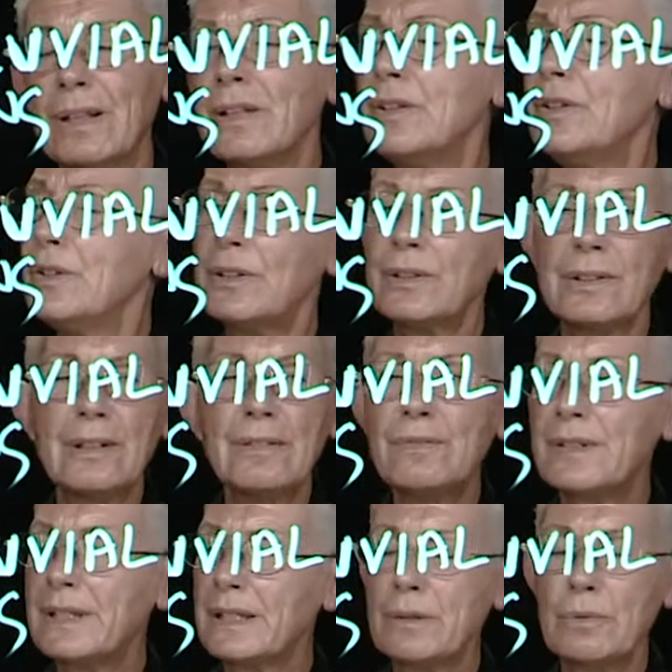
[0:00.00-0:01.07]
not a
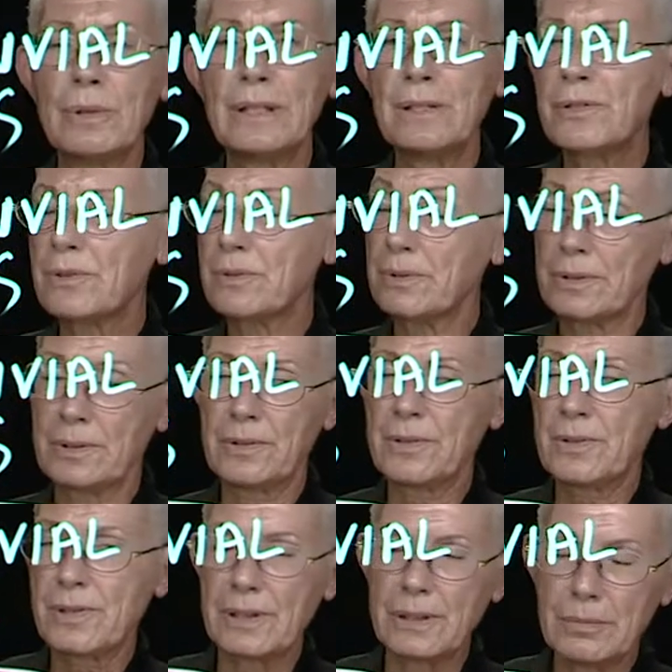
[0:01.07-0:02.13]
very well sorted
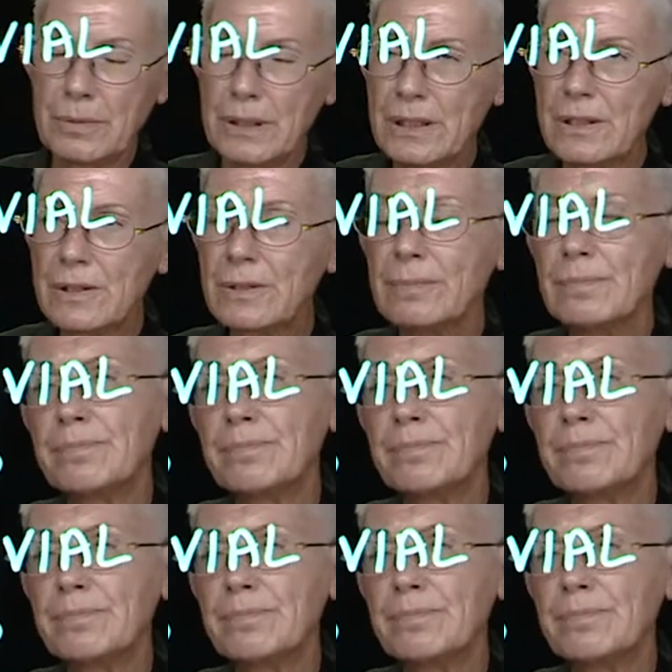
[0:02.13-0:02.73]
sediment,